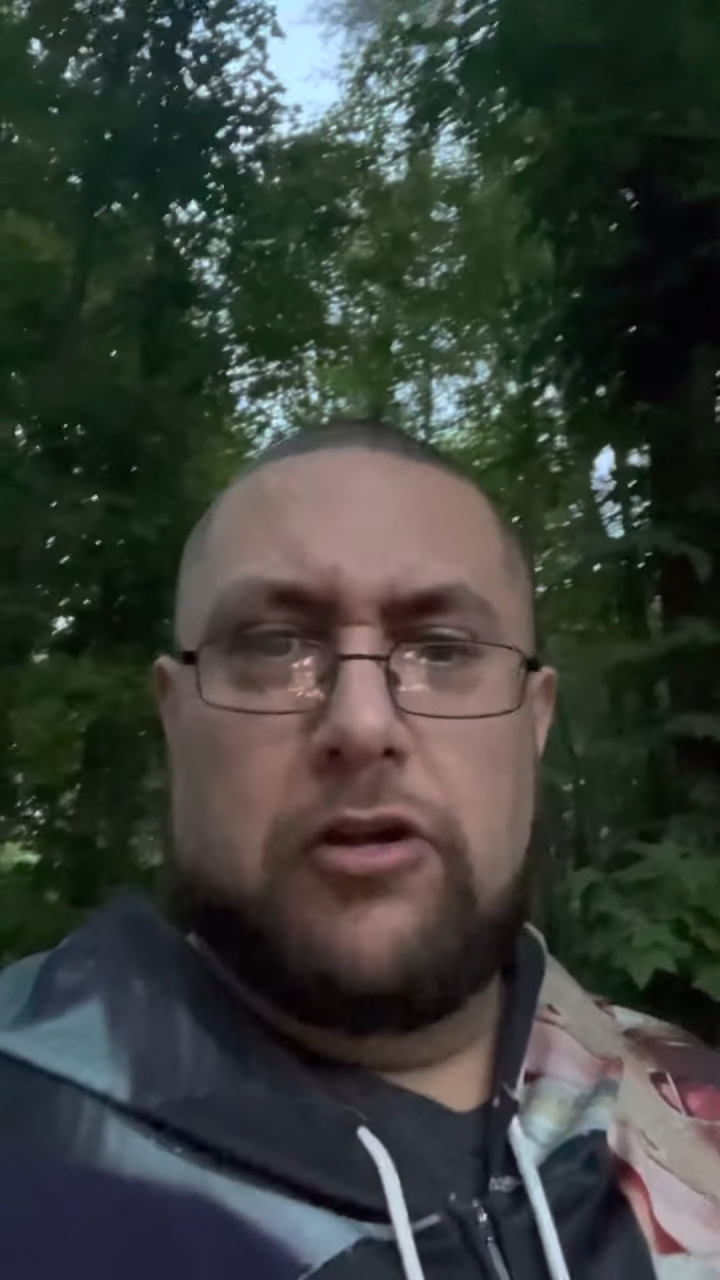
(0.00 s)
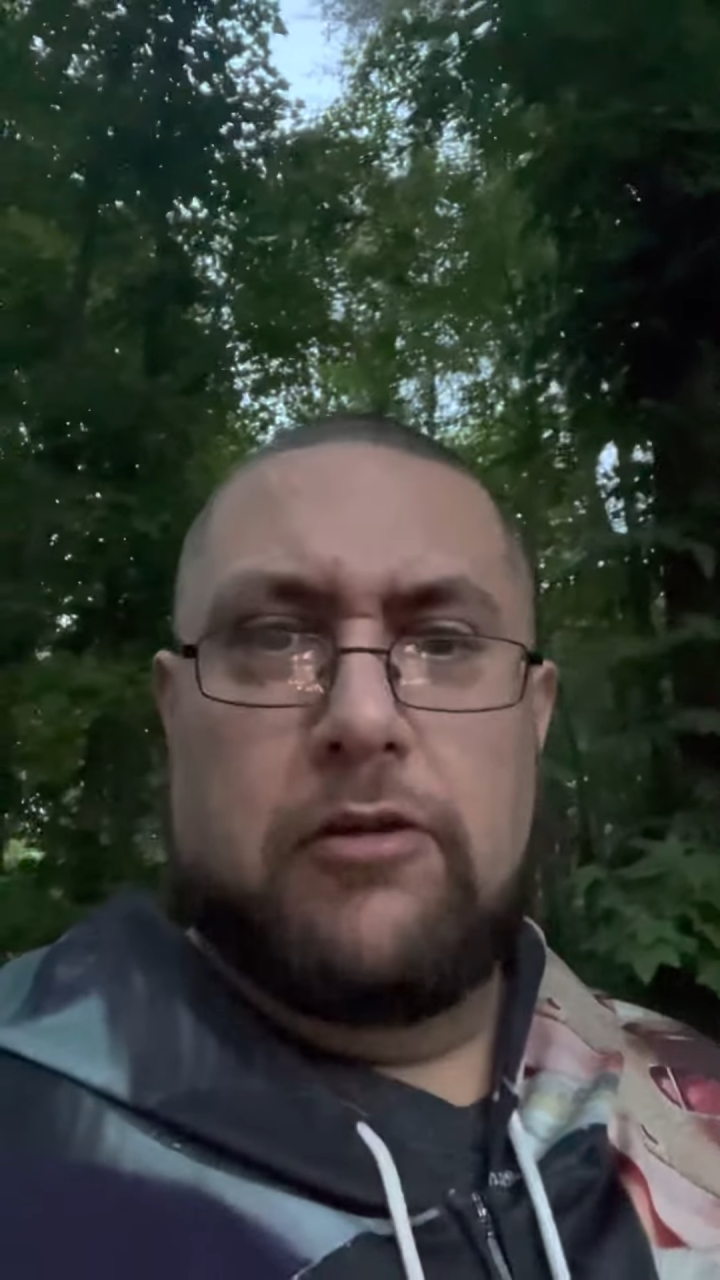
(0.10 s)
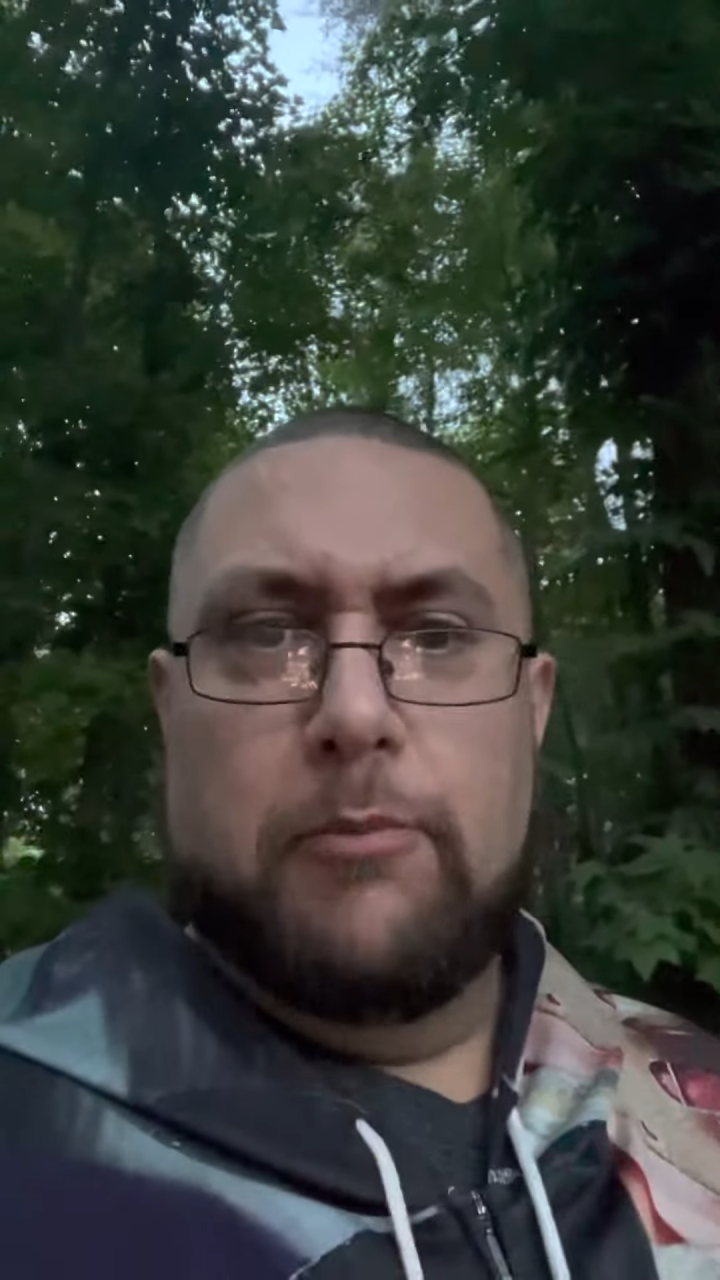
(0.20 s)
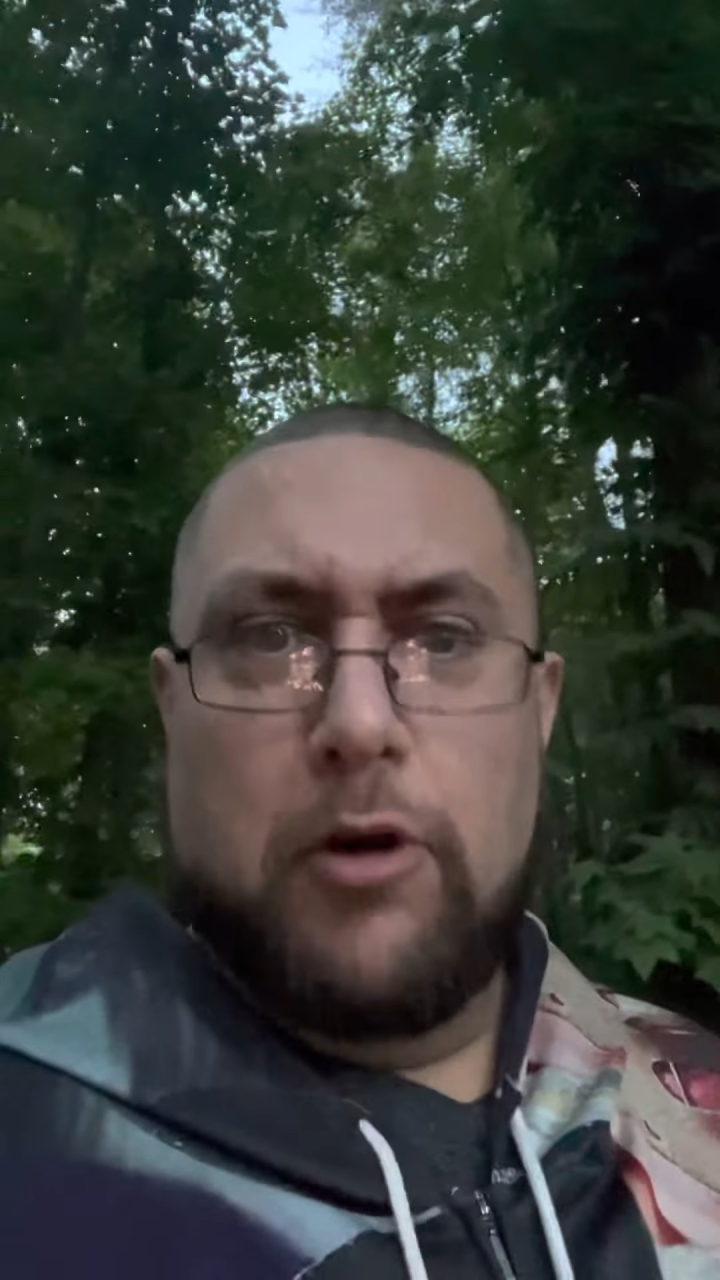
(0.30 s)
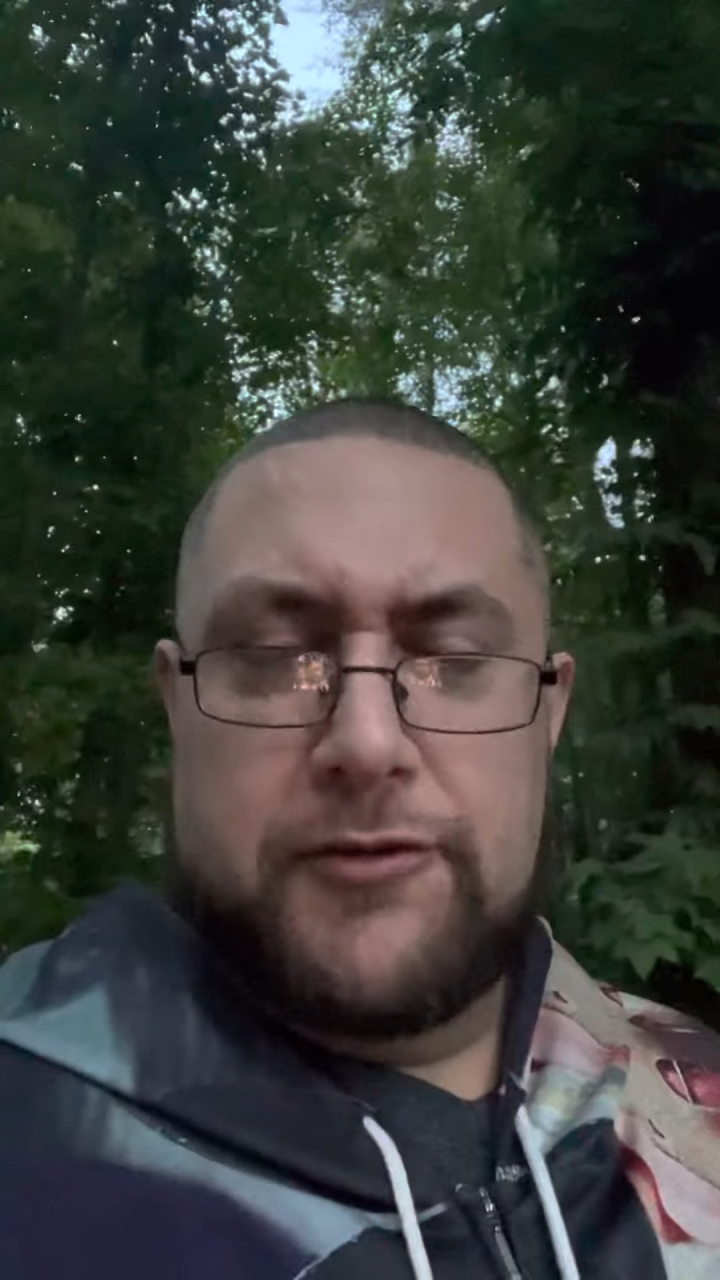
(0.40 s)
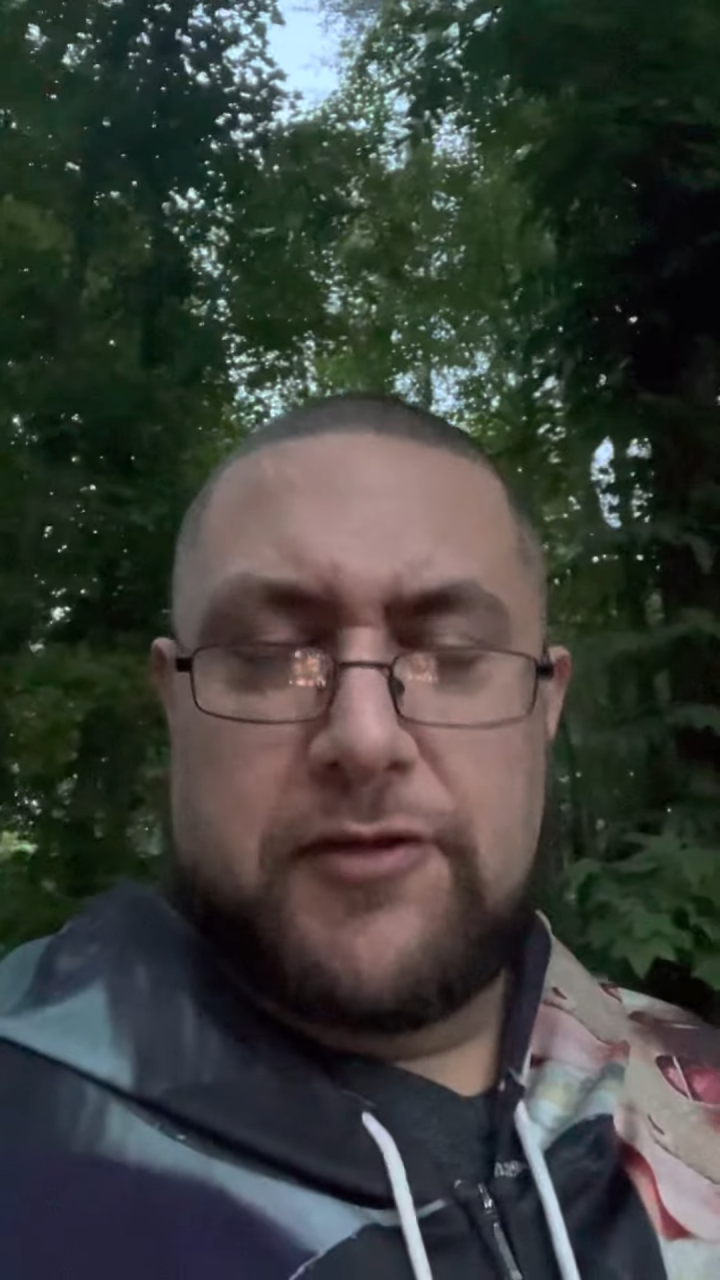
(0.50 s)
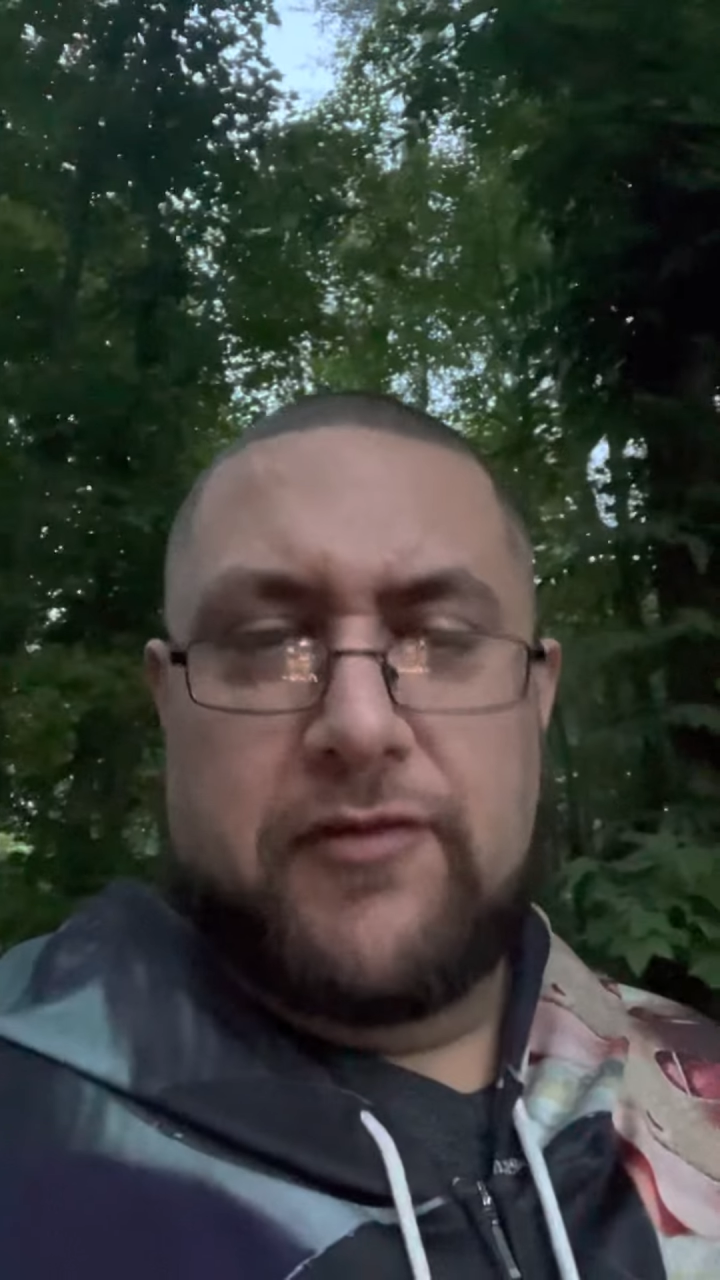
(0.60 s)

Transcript: most of